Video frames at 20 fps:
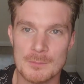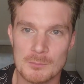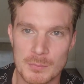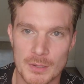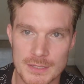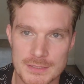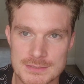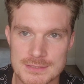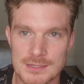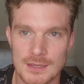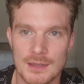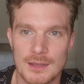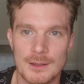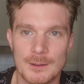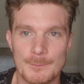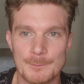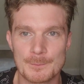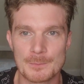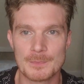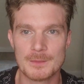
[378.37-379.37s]
But, you
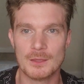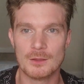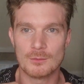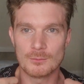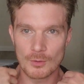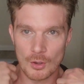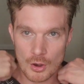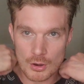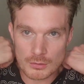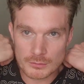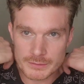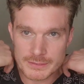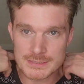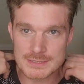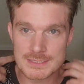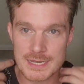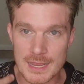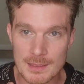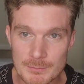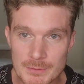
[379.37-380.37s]
know,
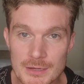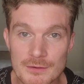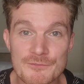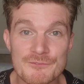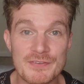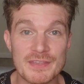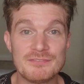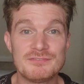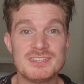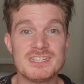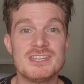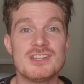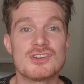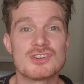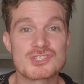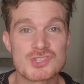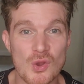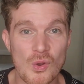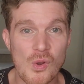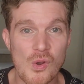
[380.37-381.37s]
Harley's damn near 50
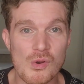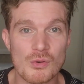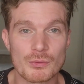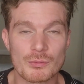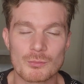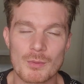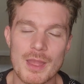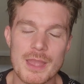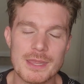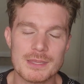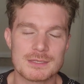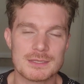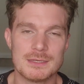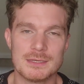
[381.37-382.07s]
years old, right?